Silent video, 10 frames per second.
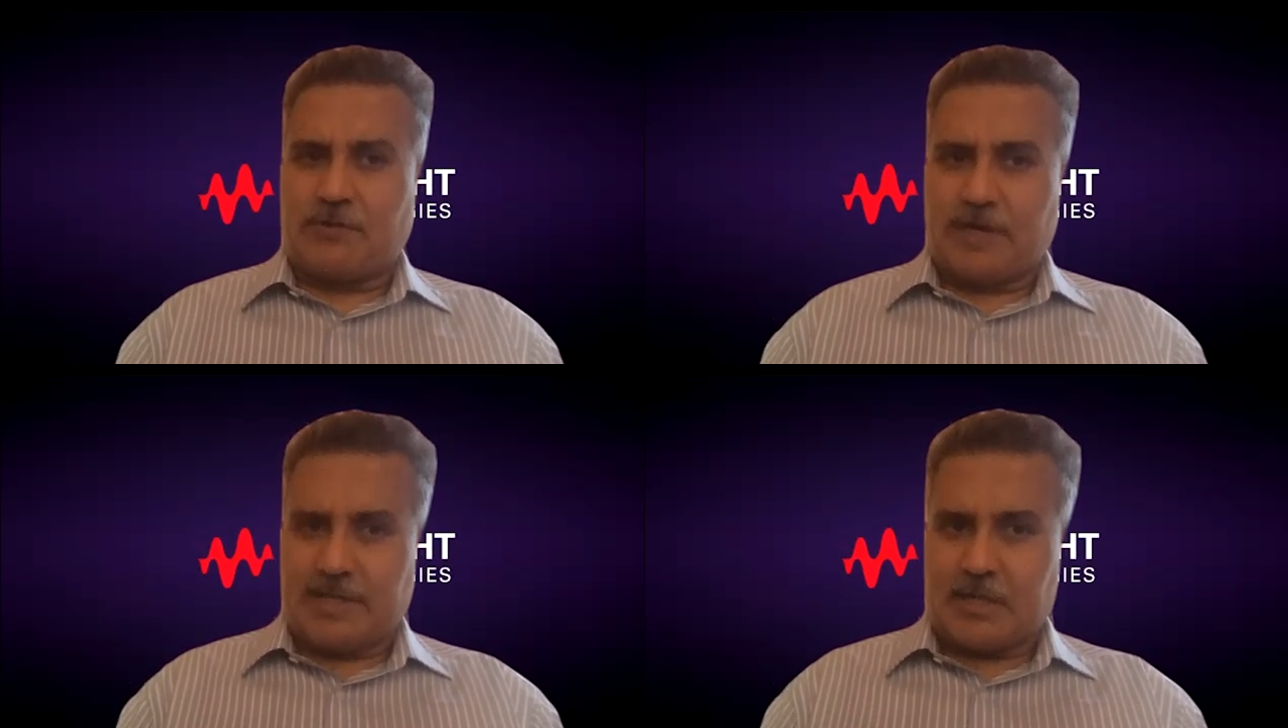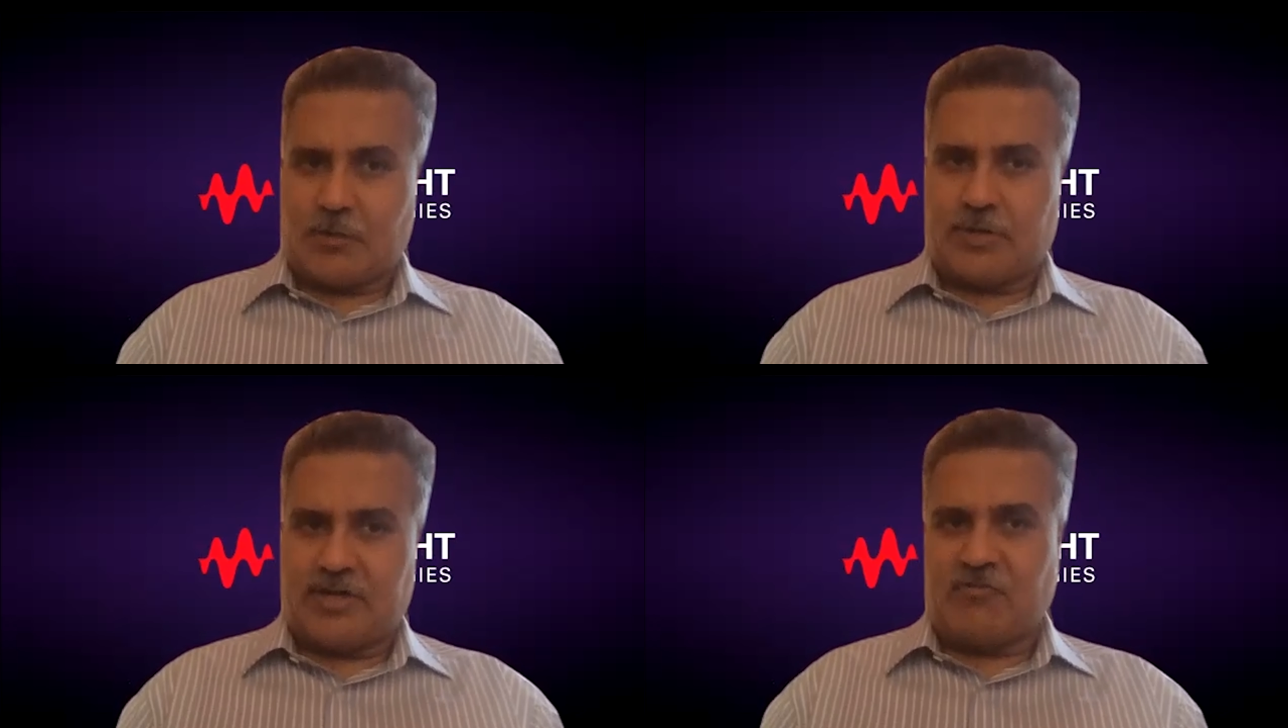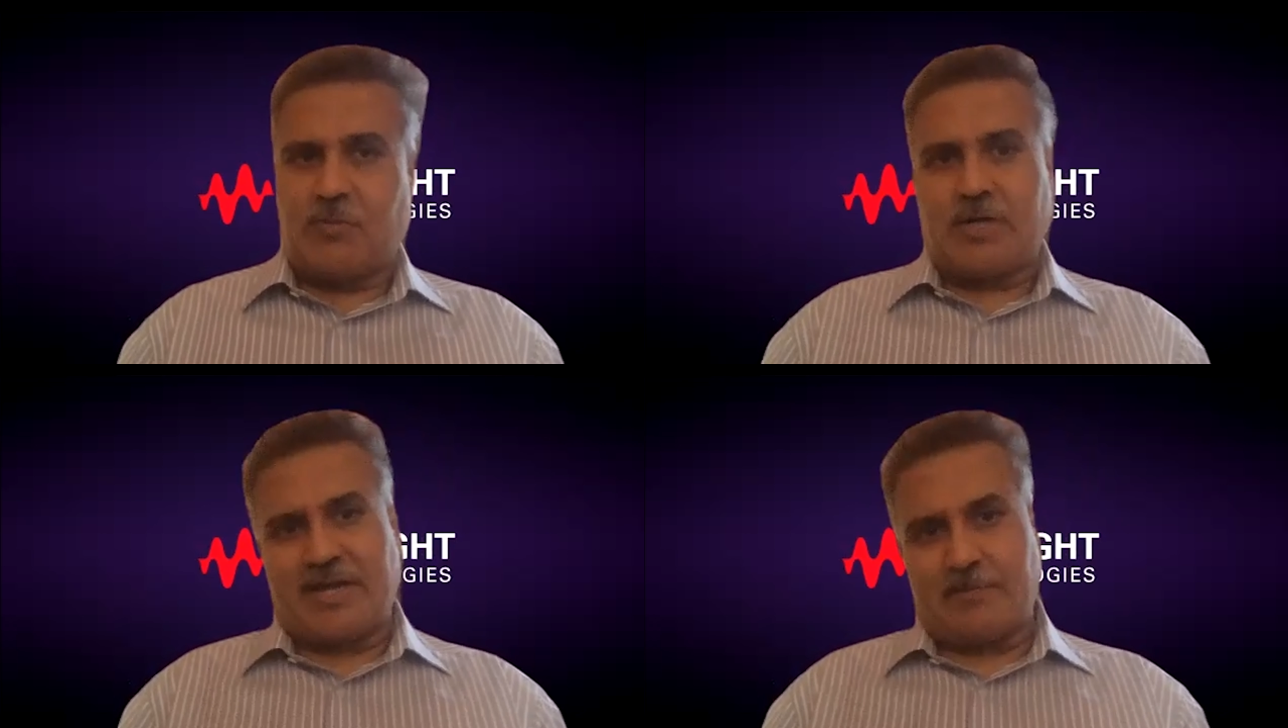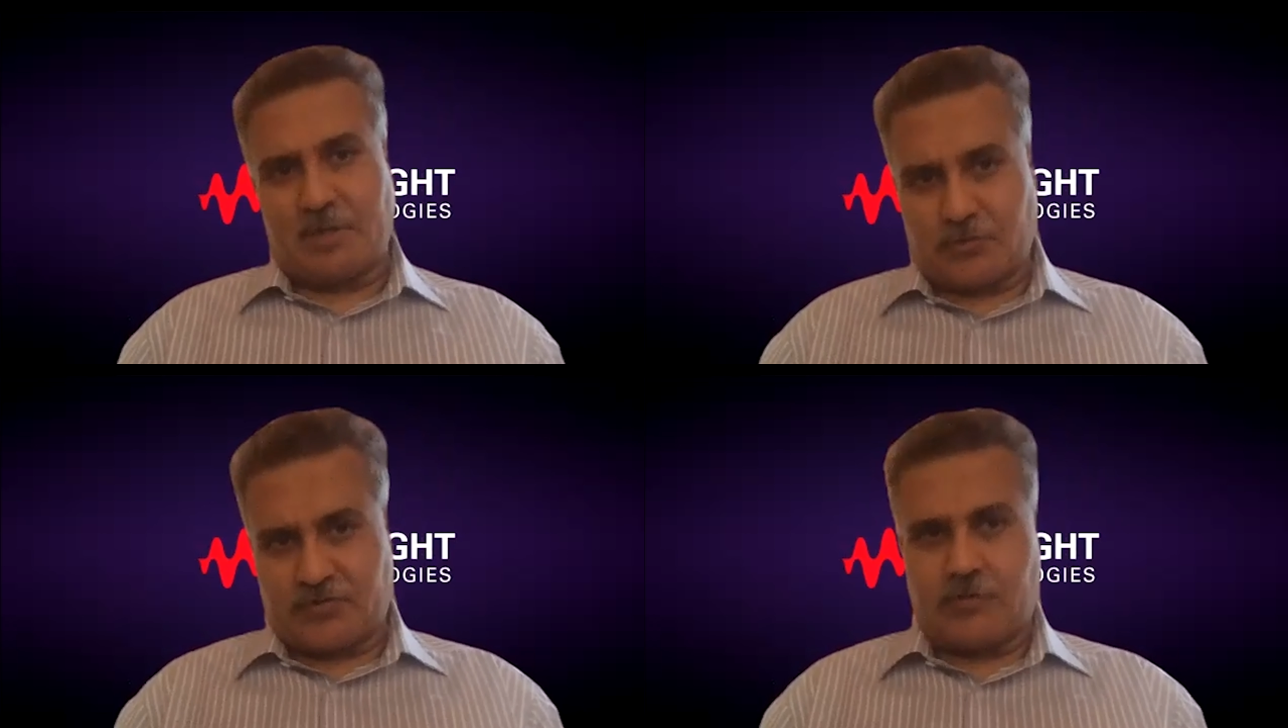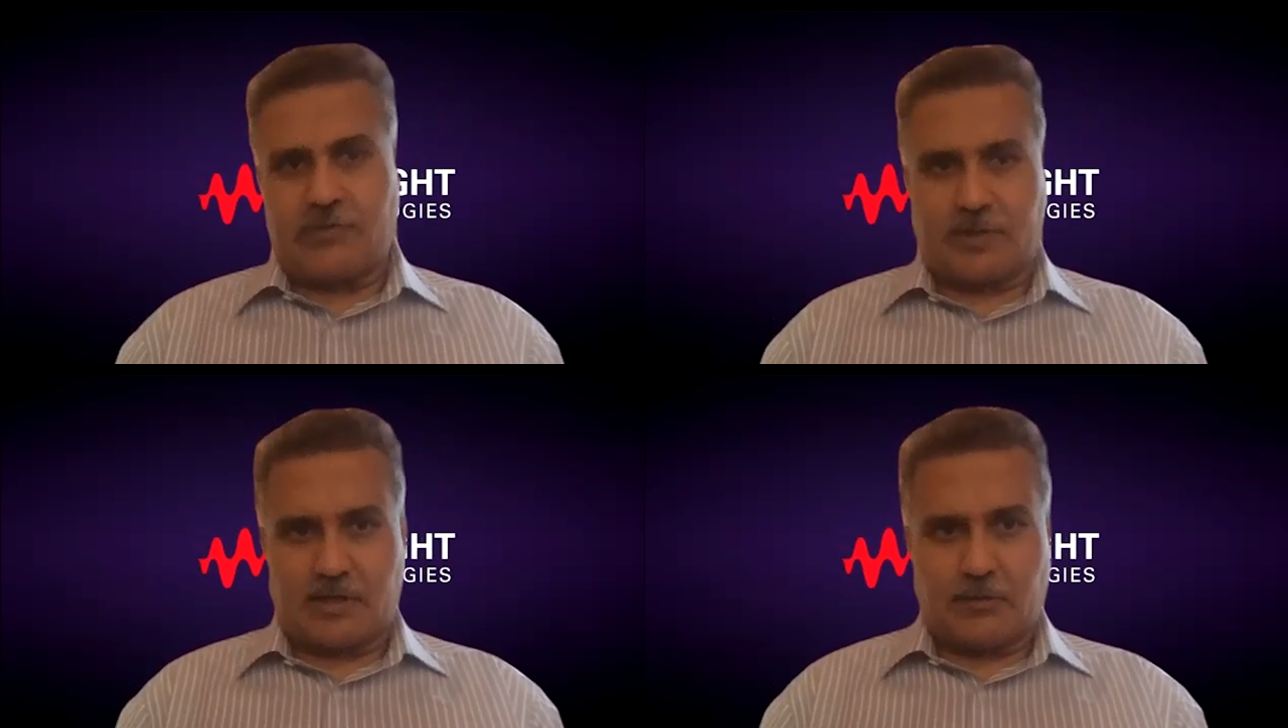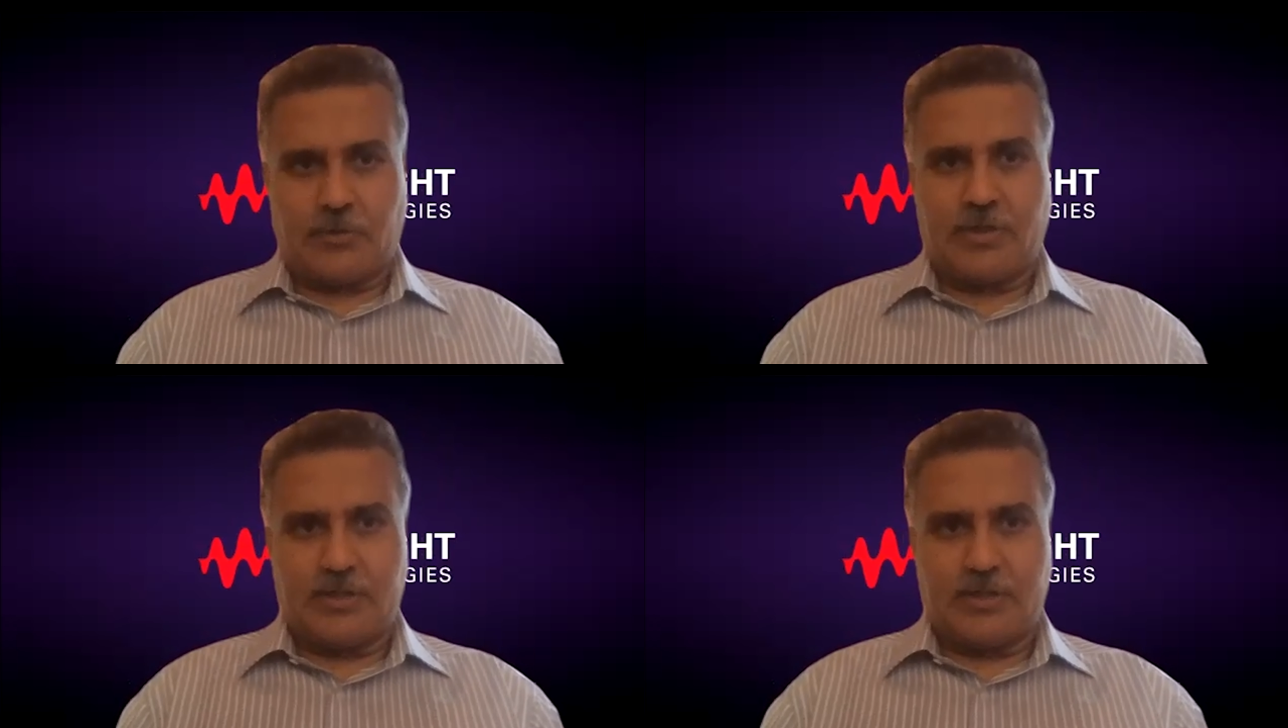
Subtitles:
really cloud native, but can be hosted on the cloud.